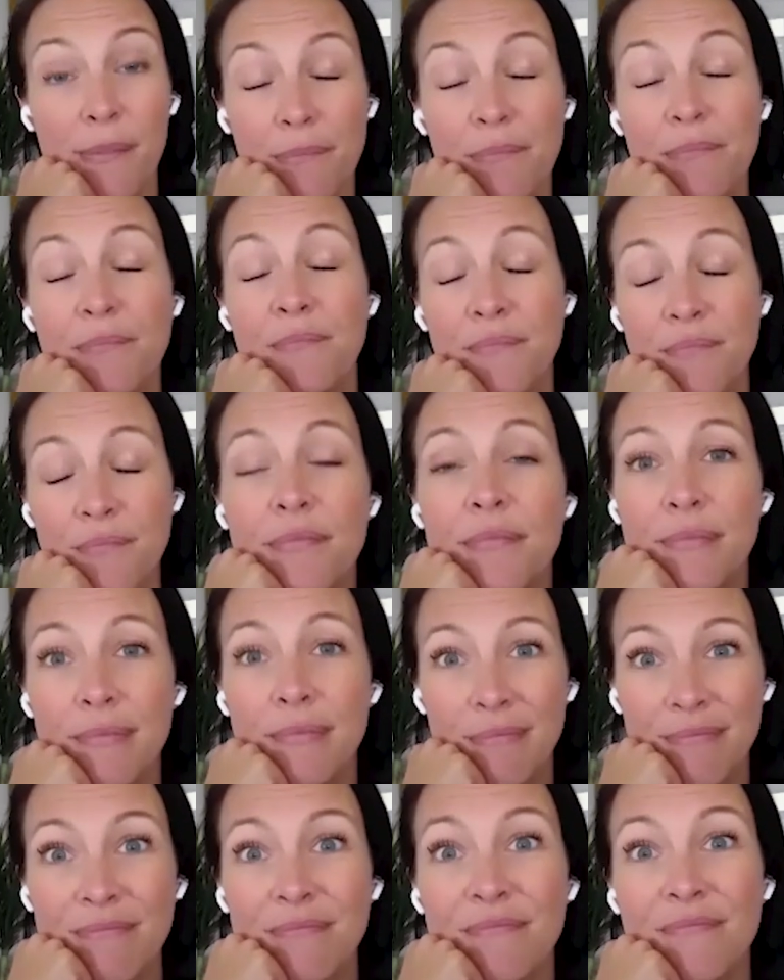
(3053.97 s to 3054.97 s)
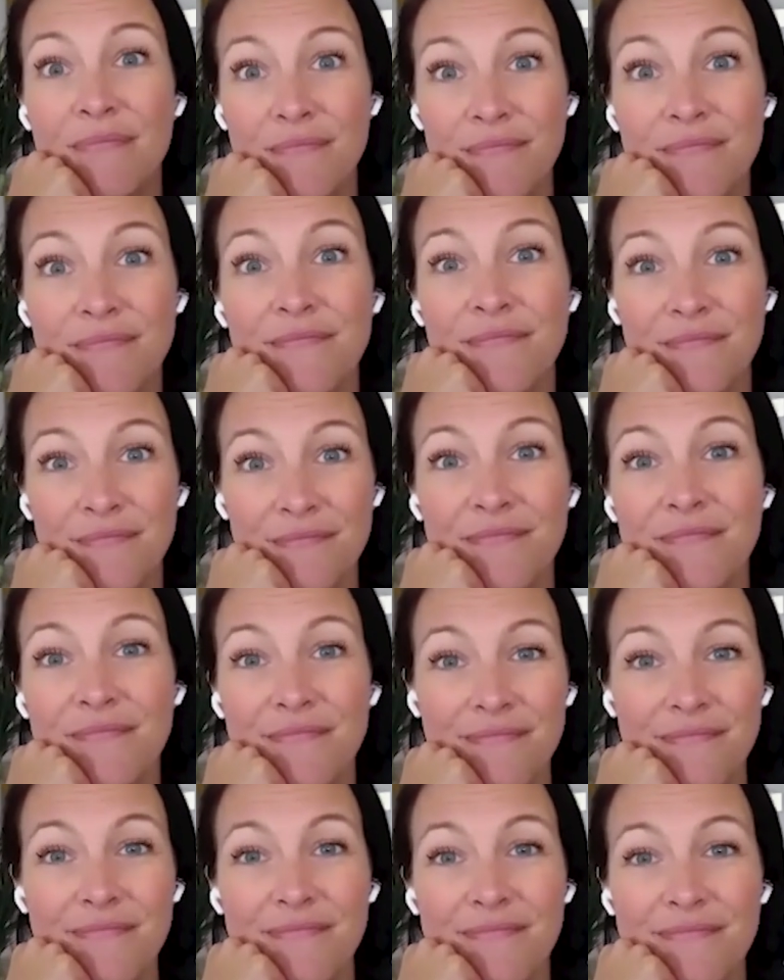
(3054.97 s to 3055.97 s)
Yeah. And you can't do
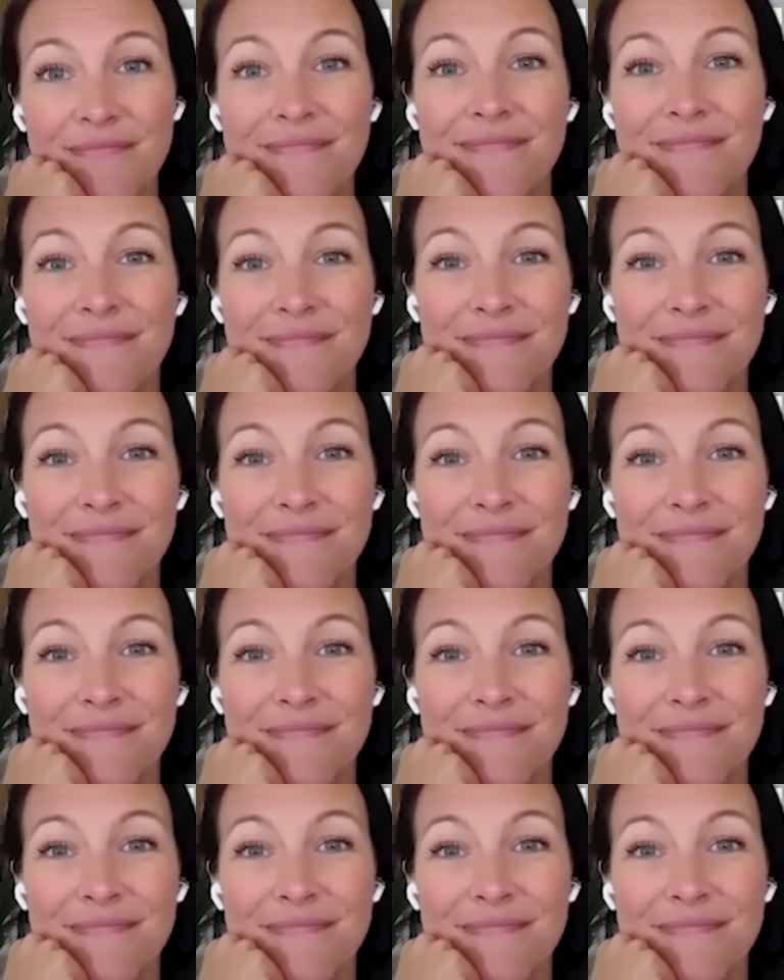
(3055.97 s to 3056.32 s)
that. And